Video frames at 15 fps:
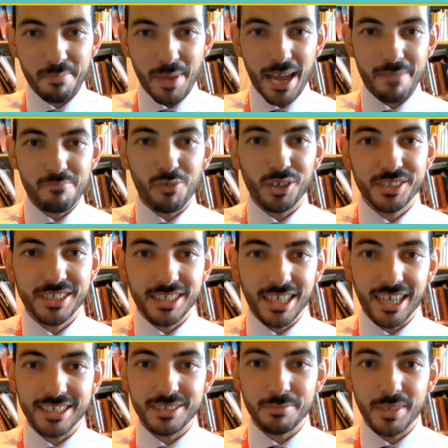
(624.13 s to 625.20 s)
at Penrice
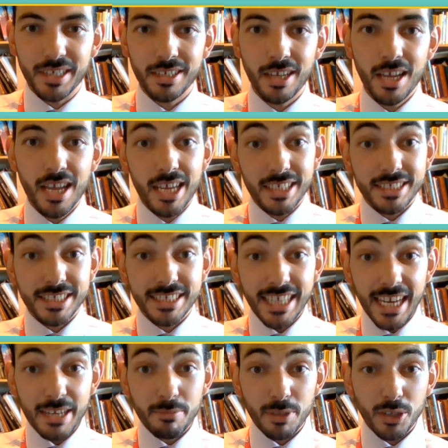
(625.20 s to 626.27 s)
Academy.
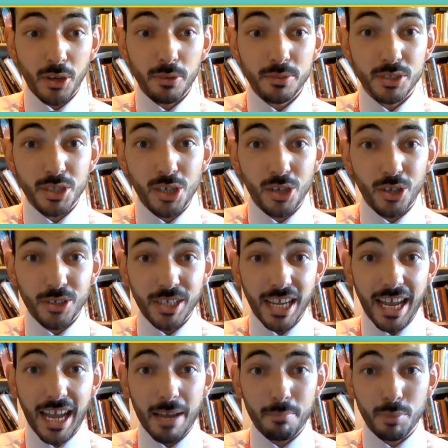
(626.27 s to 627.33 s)
Today we're going to look
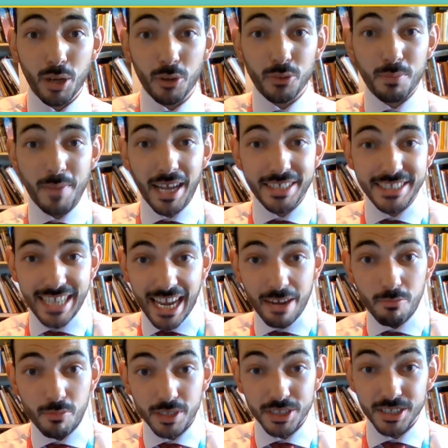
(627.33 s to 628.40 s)
at Blow the Man
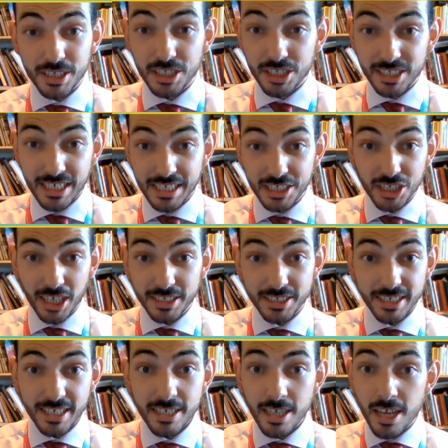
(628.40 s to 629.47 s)
Down, which is a sea
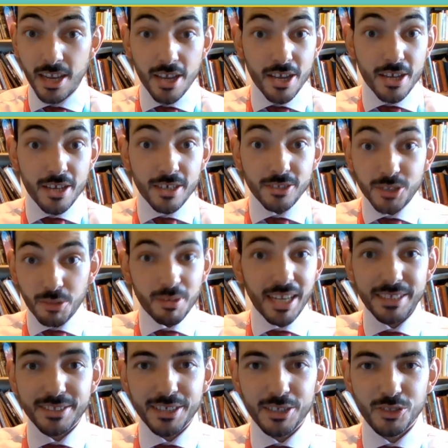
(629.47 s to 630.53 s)
shanty. So
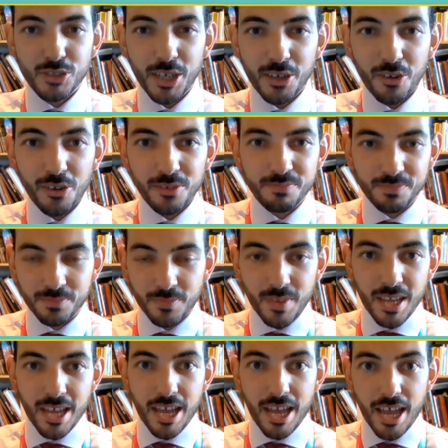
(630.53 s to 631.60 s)
let's get straight on.
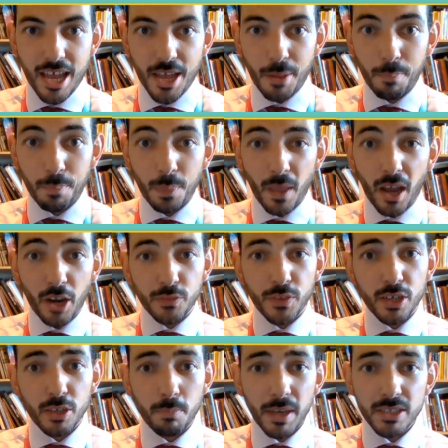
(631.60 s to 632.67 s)
I
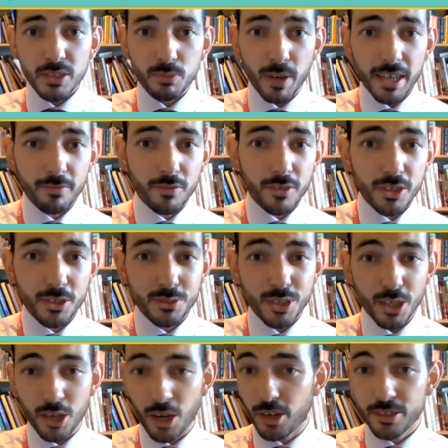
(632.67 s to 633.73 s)
think the best way for you
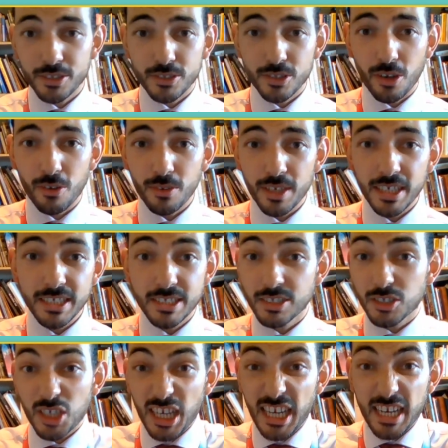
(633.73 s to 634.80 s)
to learn a song is
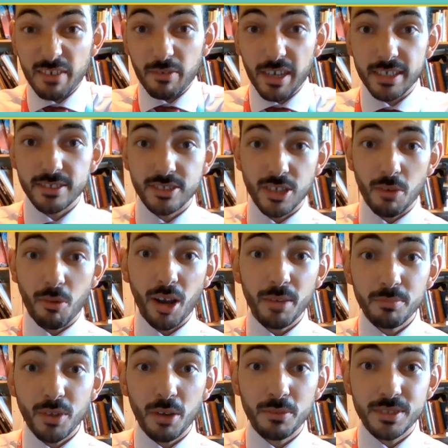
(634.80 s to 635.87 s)
to hear it. So
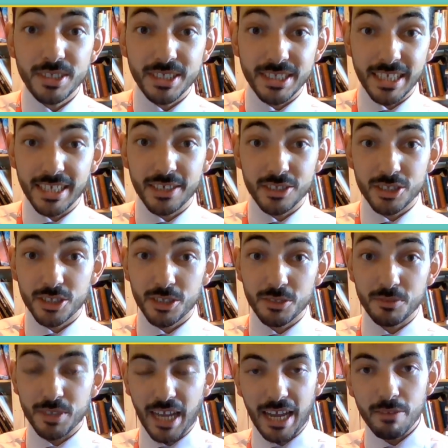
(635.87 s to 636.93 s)
I'm going to sing it to
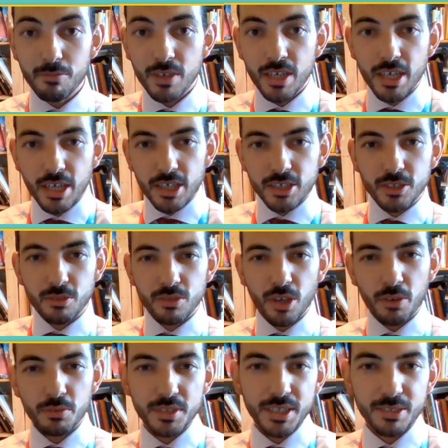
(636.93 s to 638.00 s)
you now. You'll
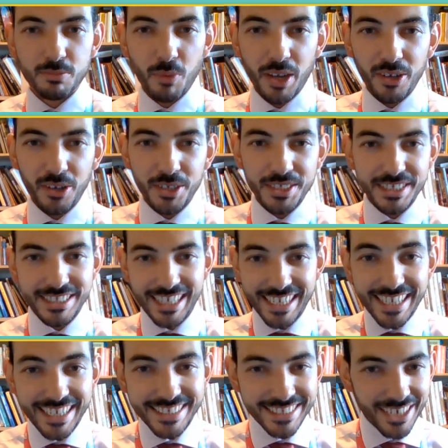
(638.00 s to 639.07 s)
notice when I
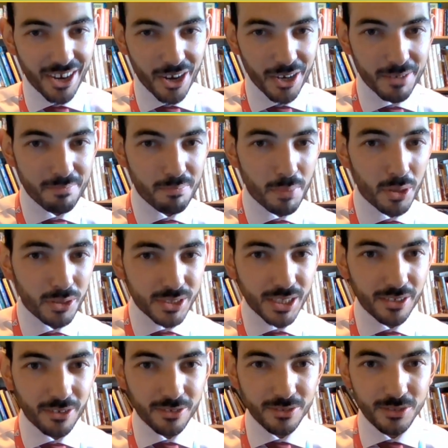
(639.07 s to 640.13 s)
sing it, I'm
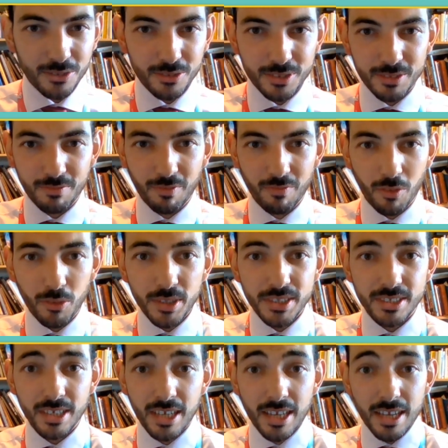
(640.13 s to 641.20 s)
putting on sort of a
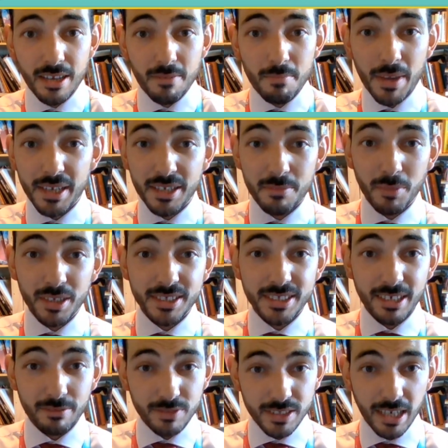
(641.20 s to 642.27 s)
voice, making
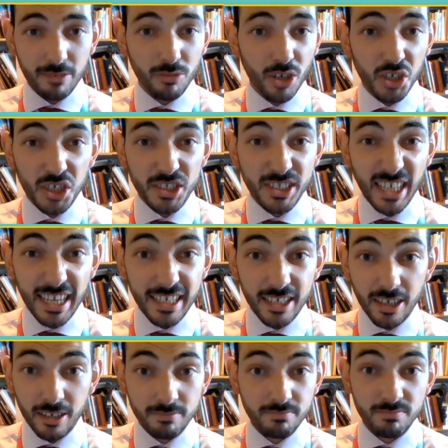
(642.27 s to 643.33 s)
myself sound like a
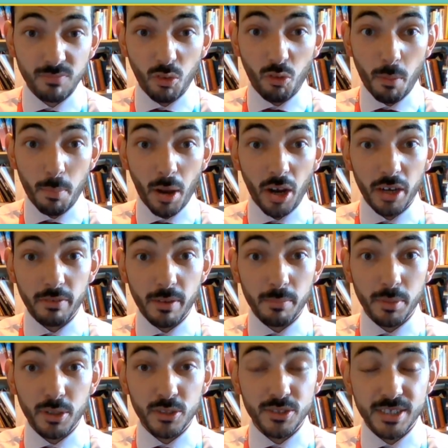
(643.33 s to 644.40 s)
sailor or a
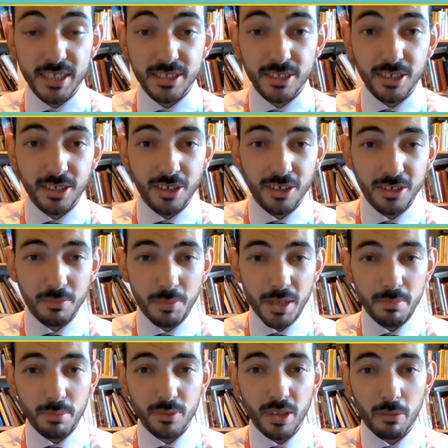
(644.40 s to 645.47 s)
pirate, because these are the kind of
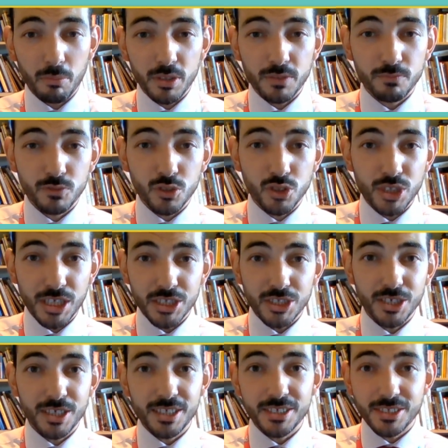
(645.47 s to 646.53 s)
people that would have
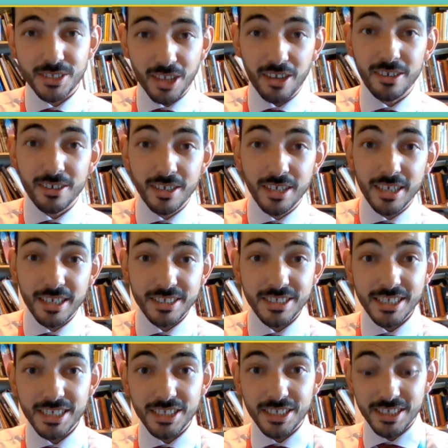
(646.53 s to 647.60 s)
traditionally sung
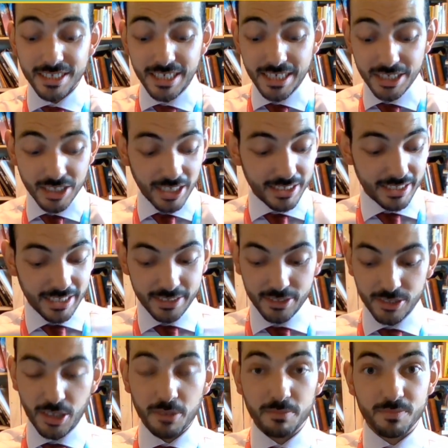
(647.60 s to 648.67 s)
sea
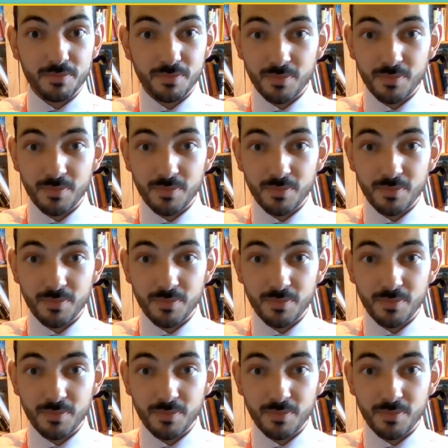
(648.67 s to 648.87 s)
shanties. So